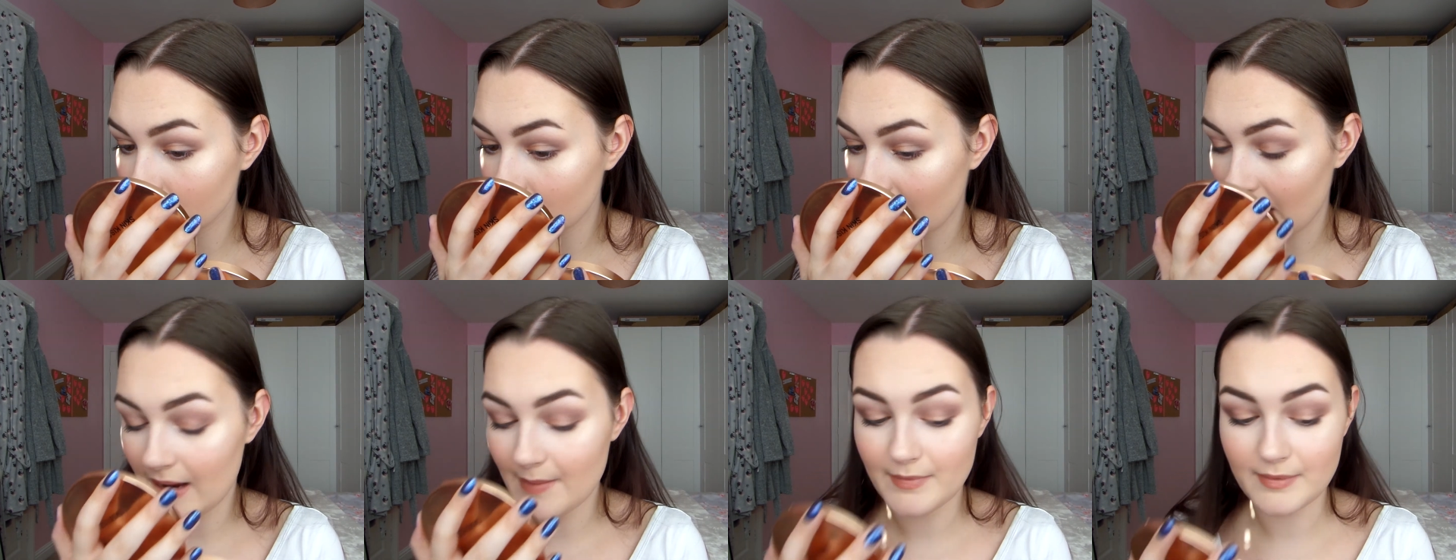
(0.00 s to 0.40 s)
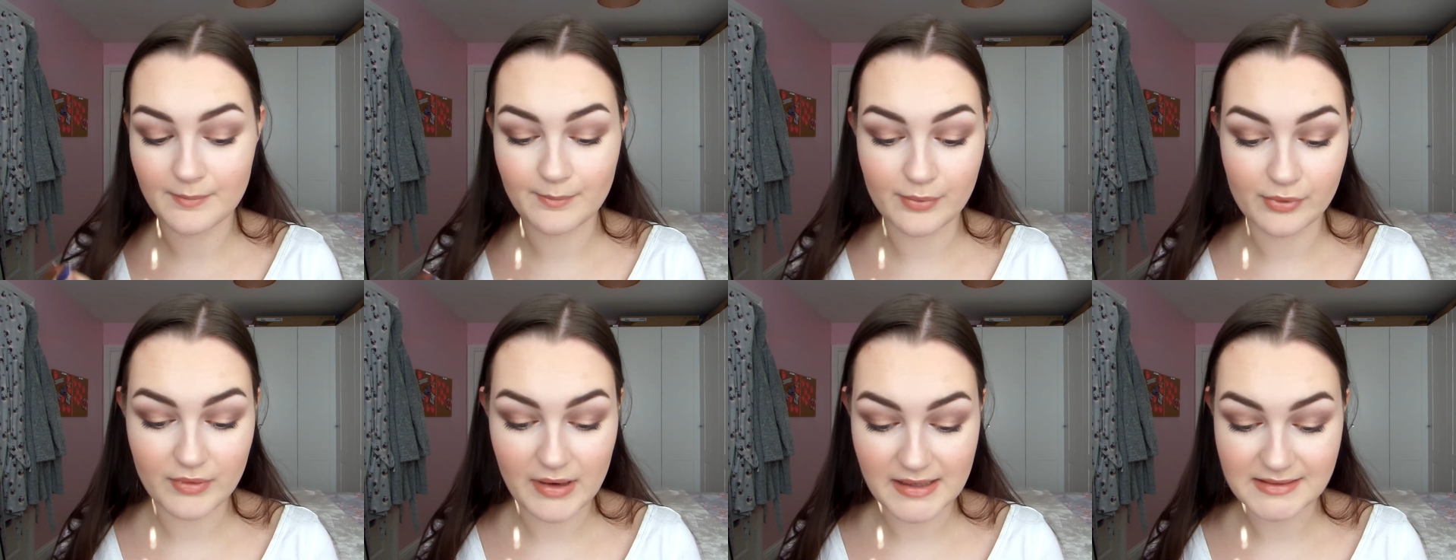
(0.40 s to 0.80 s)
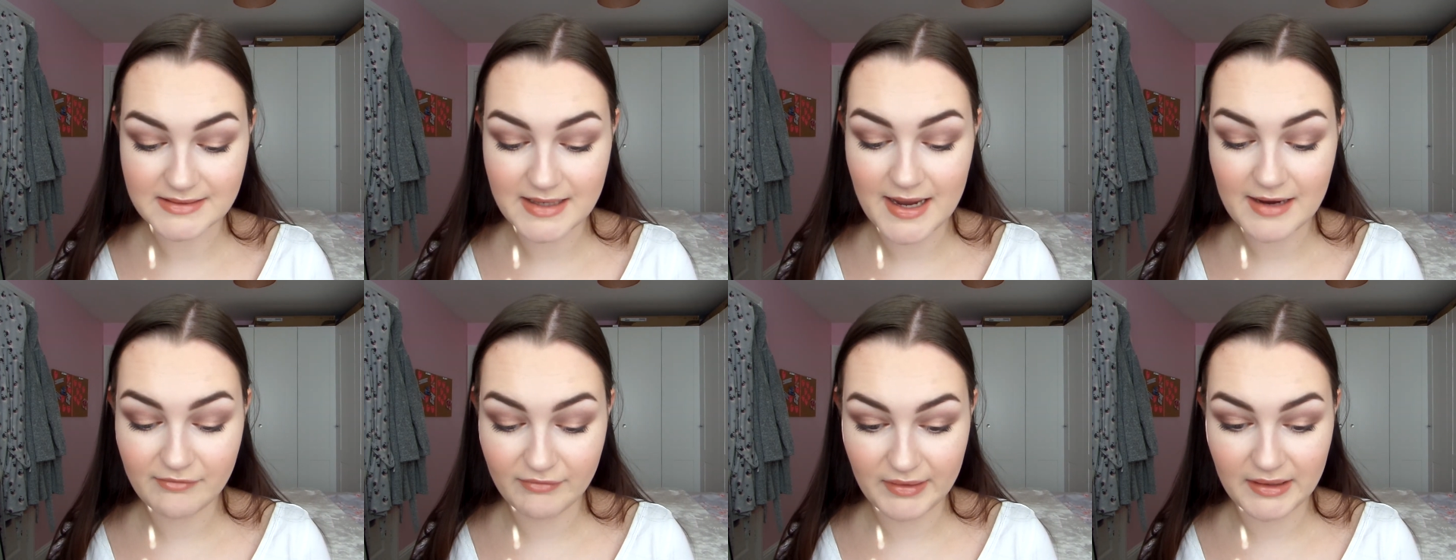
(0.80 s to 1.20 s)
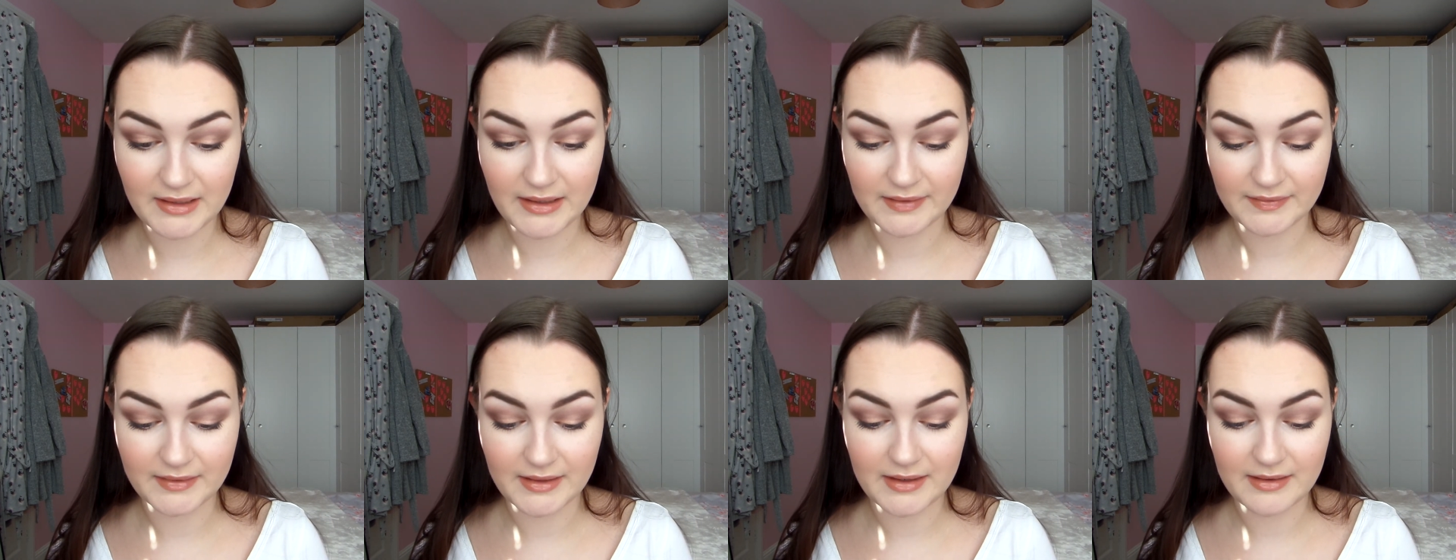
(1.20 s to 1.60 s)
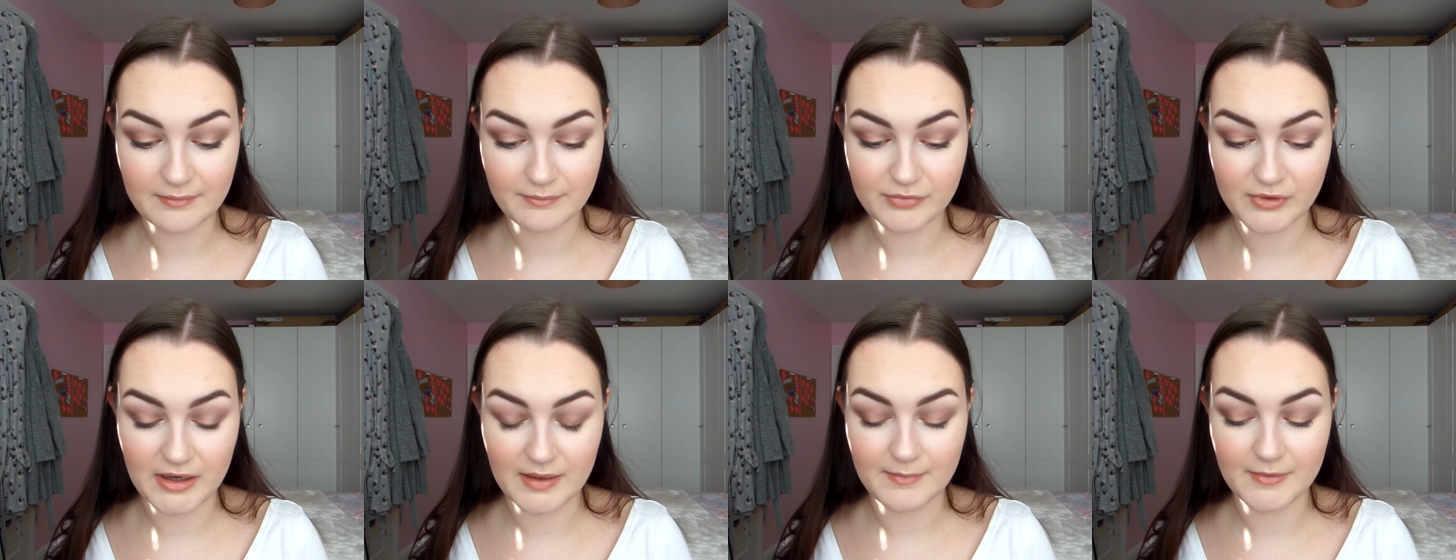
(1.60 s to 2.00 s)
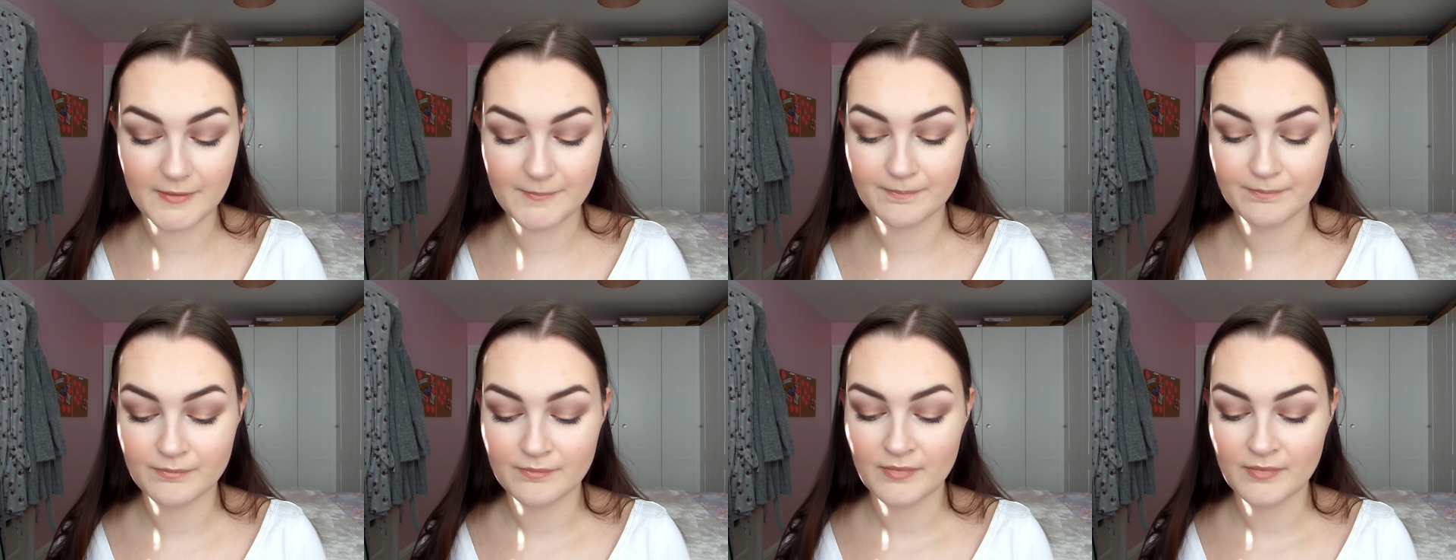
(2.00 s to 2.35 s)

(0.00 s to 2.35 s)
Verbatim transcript: I'm impressed. I really like that primer.